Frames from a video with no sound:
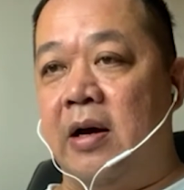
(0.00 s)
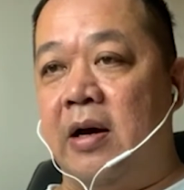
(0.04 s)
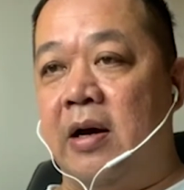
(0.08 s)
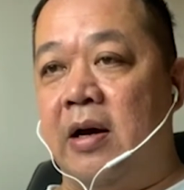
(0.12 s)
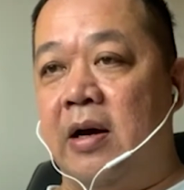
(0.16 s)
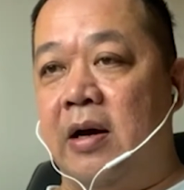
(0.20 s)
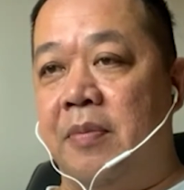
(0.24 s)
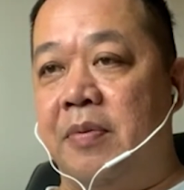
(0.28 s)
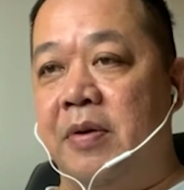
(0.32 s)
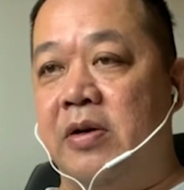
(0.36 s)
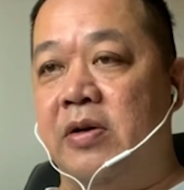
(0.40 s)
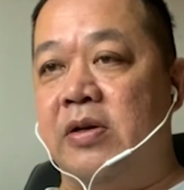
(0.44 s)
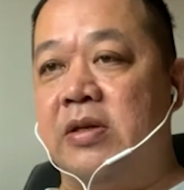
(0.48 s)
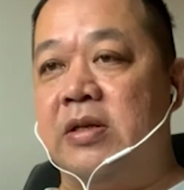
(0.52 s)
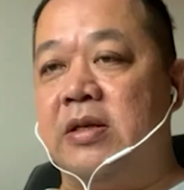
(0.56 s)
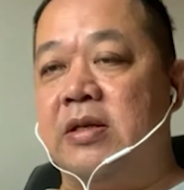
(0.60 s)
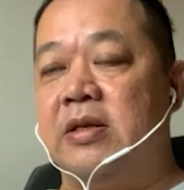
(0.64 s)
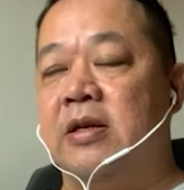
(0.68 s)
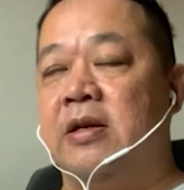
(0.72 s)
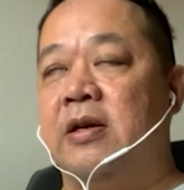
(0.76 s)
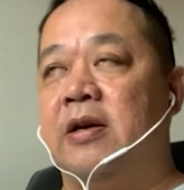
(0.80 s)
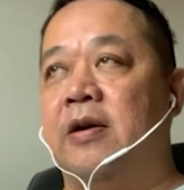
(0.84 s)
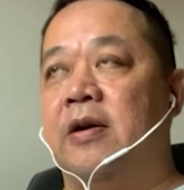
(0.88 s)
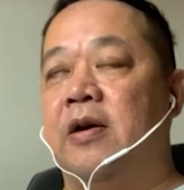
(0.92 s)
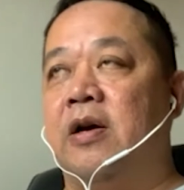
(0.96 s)
because
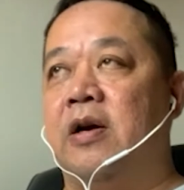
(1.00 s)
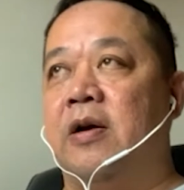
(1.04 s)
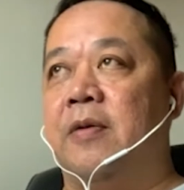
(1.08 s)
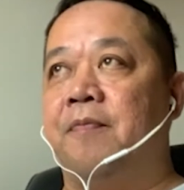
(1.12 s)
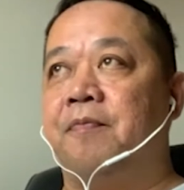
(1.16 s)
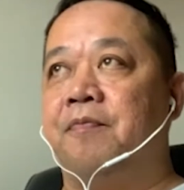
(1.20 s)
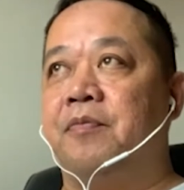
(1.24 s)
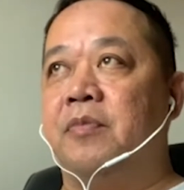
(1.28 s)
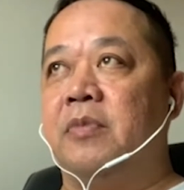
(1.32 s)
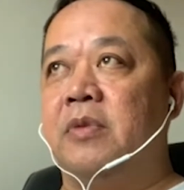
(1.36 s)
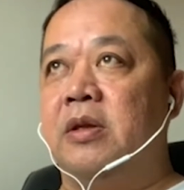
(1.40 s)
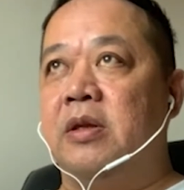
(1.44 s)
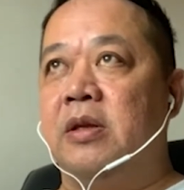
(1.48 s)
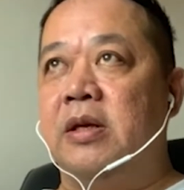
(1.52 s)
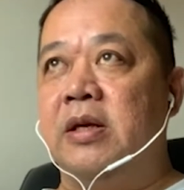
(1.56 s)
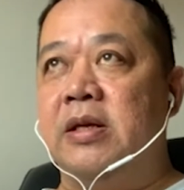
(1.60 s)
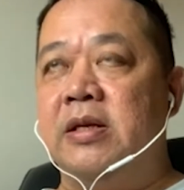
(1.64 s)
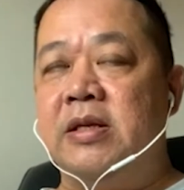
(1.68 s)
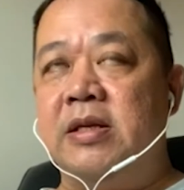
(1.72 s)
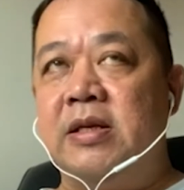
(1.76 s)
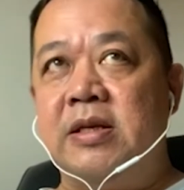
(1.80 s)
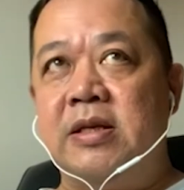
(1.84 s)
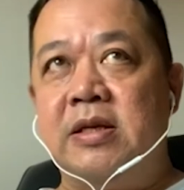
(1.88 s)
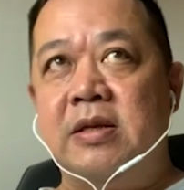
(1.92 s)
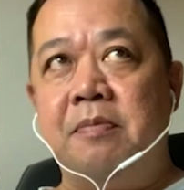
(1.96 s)

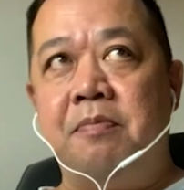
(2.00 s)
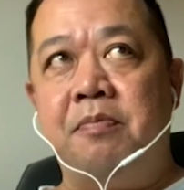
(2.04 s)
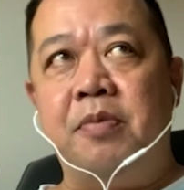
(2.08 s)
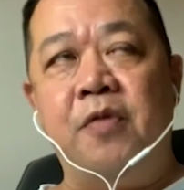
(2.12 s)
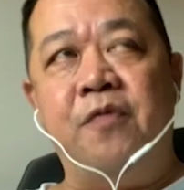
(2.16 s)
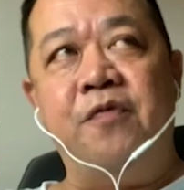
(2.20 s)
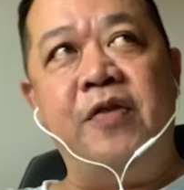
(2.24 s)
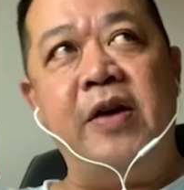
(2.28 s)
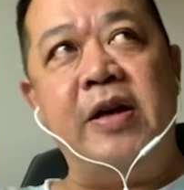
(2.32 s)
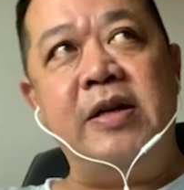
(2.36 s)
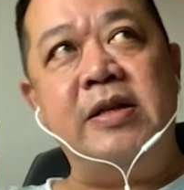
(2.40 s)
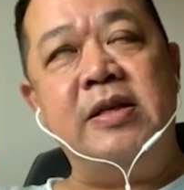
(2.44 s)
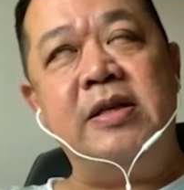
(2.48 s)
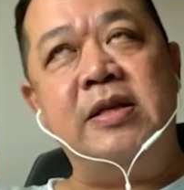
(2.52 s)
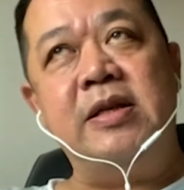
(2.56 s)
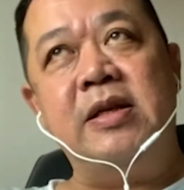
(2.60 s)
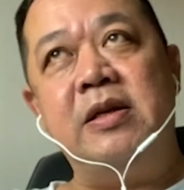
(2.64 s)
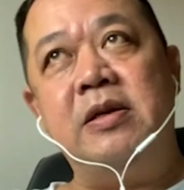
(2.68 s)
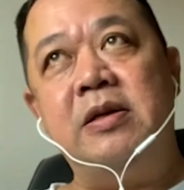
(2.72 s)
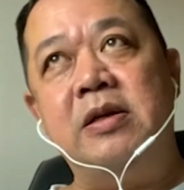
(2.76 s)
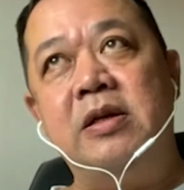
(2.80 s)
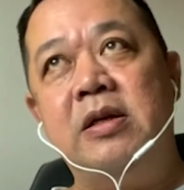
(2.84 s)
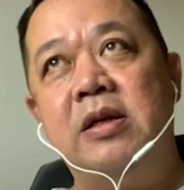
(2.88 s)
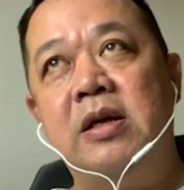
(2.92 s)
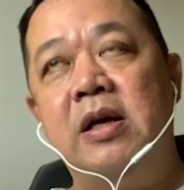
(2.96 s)
this
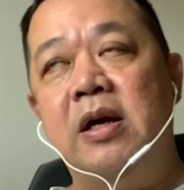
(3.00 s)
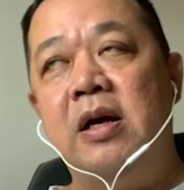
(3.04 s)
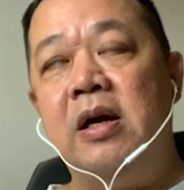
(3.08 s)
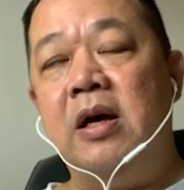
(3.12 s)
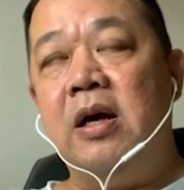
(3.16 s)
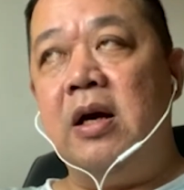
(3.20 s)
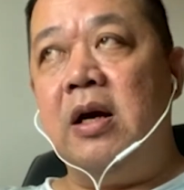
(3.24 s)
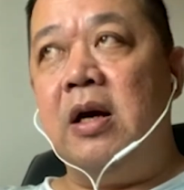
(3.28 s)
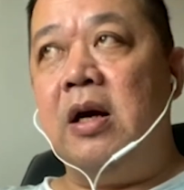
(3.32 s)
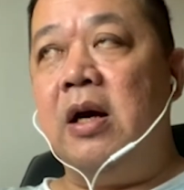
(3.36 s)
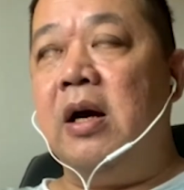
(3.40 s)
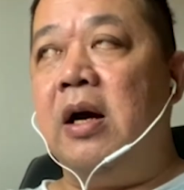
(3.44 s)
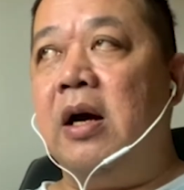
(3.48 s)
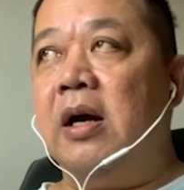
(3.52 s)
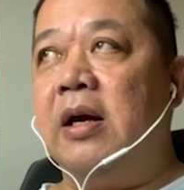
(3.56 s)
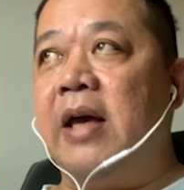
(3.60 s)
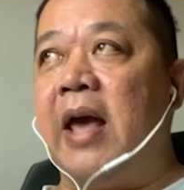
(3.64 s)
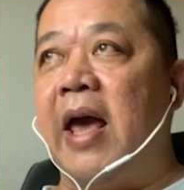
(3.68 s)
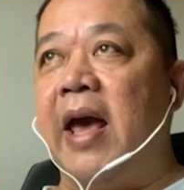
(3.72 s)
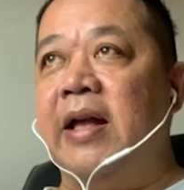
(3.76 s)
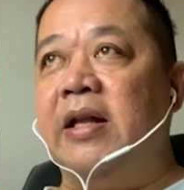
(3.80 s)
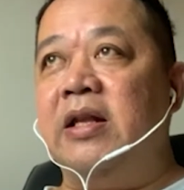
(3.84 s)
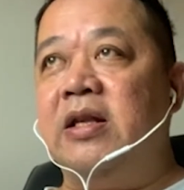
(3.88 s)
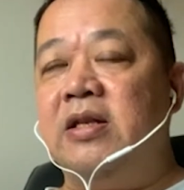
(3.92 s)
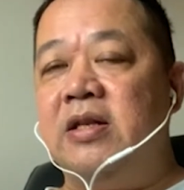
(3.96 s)
Professor
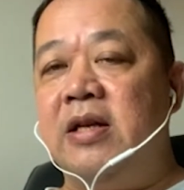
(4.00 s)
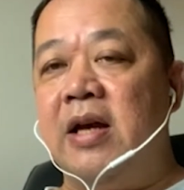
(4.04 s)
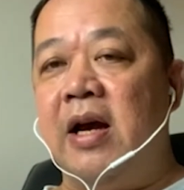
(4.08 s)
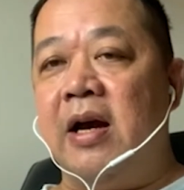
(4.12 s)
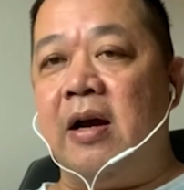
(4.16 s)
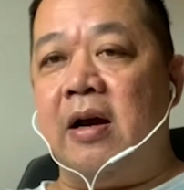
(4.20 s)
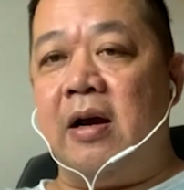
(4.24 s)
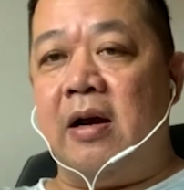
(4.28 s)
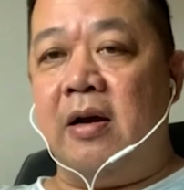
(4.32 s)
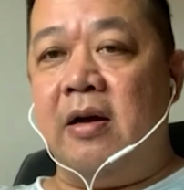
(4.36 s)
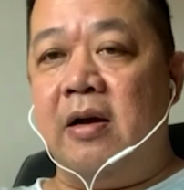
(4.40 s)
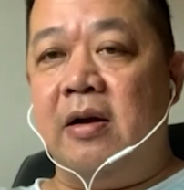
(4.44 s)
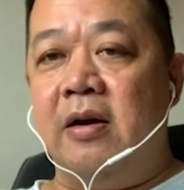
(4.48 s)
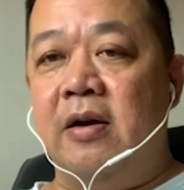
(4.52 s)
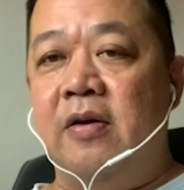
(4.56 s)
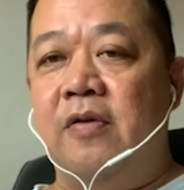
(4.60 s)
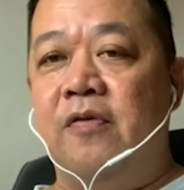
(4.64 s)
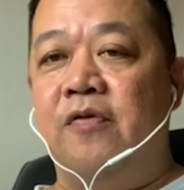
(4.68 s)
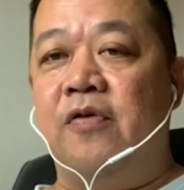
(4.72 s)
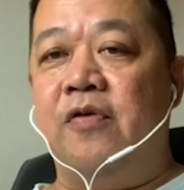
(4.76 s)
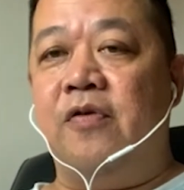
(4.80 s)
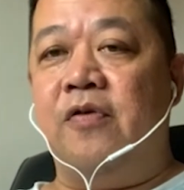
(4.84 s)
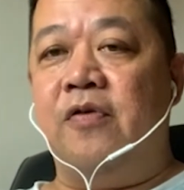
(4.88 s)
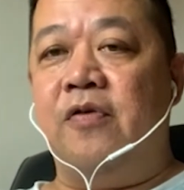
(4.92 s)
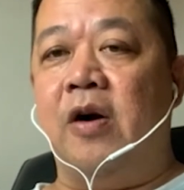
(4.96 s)
Ken Chang,
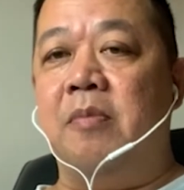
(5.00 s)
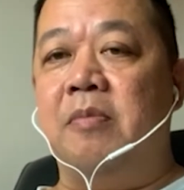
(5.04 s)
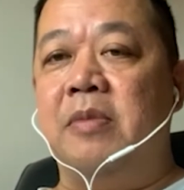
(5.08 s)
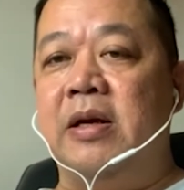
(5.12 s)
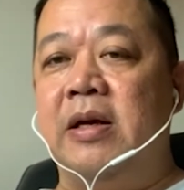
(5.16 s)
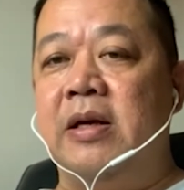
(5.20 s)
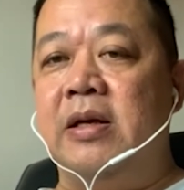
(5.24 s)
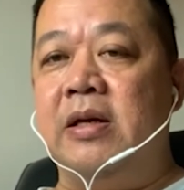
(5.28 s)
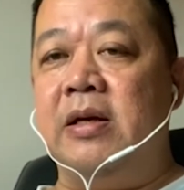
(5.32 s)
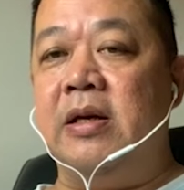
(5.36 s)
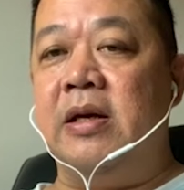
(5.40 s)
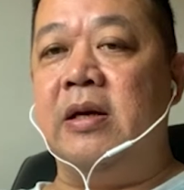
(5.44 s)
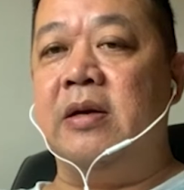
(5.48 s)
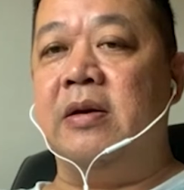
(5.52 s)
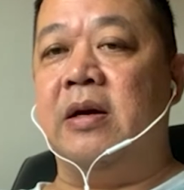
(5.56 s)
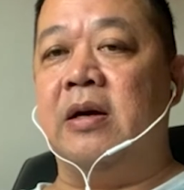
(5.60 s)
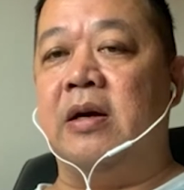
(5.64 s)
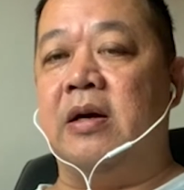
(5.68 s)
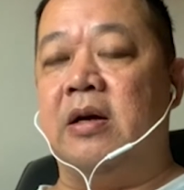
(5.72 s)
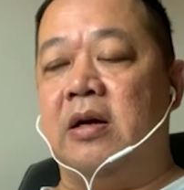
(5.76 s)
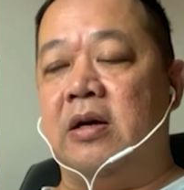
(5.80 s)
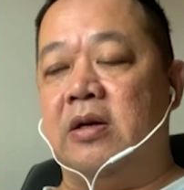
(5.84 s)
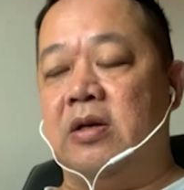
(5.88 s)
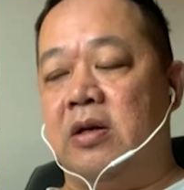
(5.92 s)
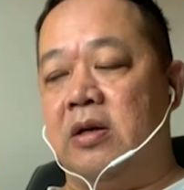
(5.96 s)
formerly
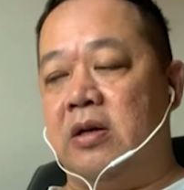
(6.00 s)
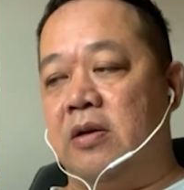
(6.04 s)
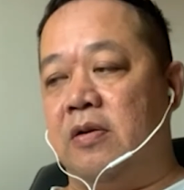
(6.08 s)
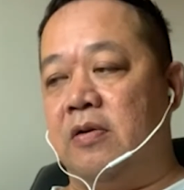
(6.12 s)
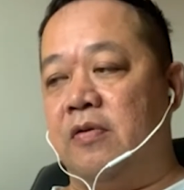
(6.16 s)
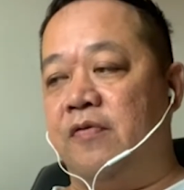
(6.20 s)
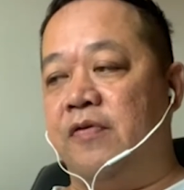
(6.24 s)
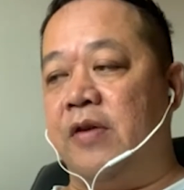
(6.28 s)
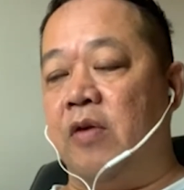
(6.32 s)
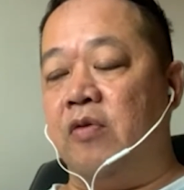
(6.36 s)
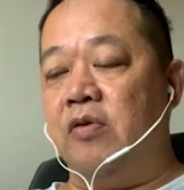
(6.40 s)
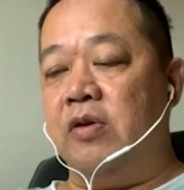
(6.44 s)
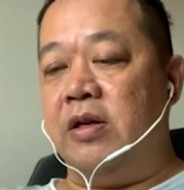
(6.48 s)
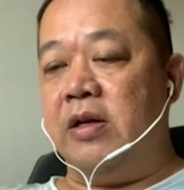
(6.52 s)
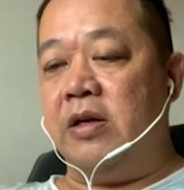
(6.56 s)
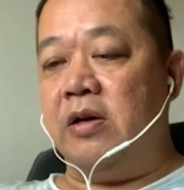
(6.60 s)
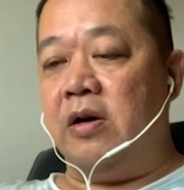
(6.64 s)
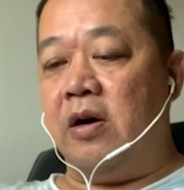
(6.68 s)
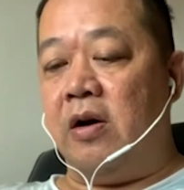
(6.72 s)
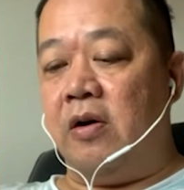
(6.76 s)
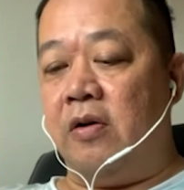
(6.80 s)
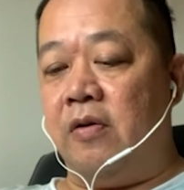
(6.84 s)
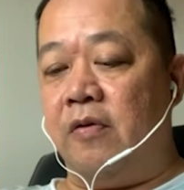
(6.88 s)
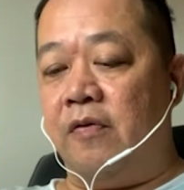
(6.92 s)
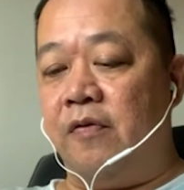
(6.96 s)
founder
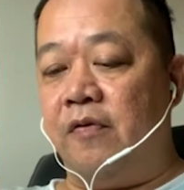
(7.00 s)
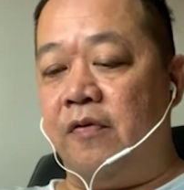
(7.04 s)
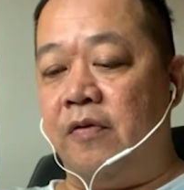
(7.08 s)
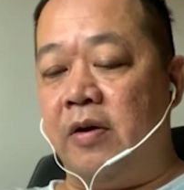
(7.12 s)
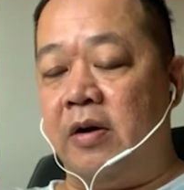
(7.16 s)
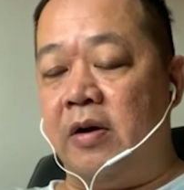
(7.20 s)
of